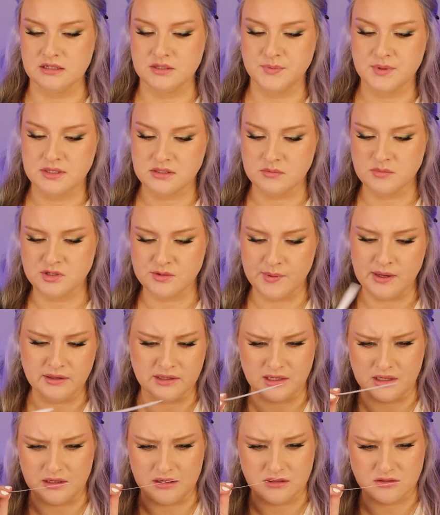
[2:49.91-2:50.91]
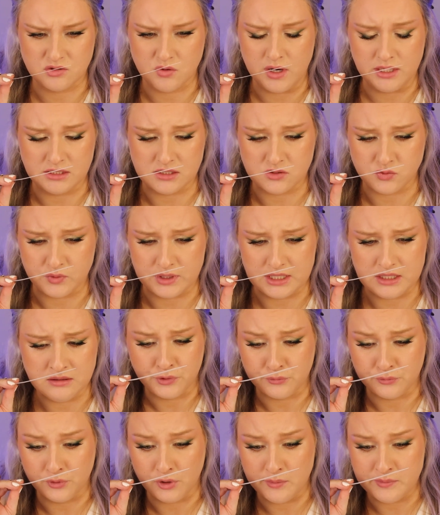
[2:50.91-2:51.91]
because I'm smelling it, it's quite sweet.
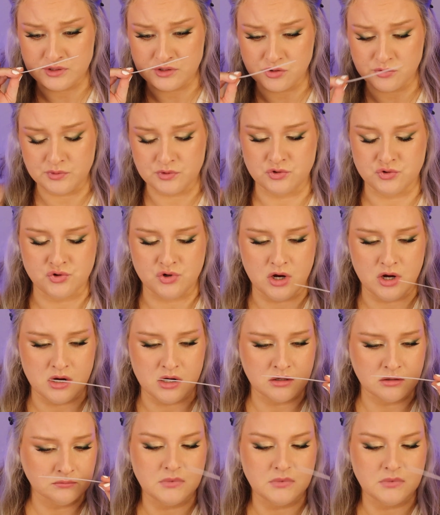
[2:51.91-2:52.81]
The rum is super strong.